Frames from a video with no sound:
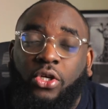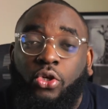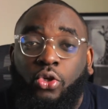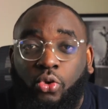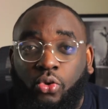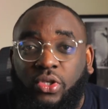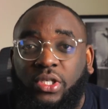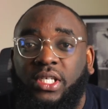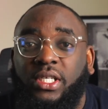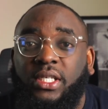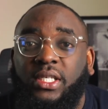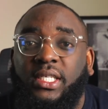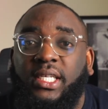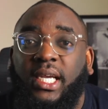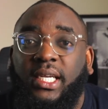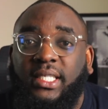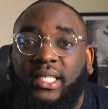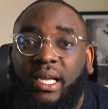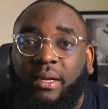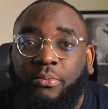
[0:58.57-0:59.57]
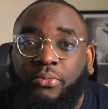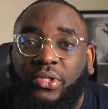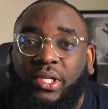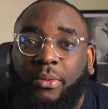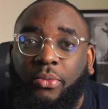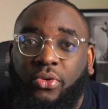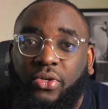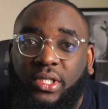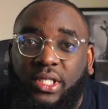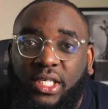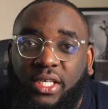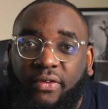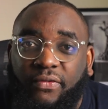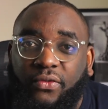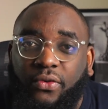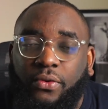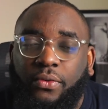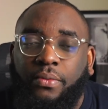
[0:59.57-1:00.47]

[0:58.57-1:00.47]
using these examples I'm going to give you.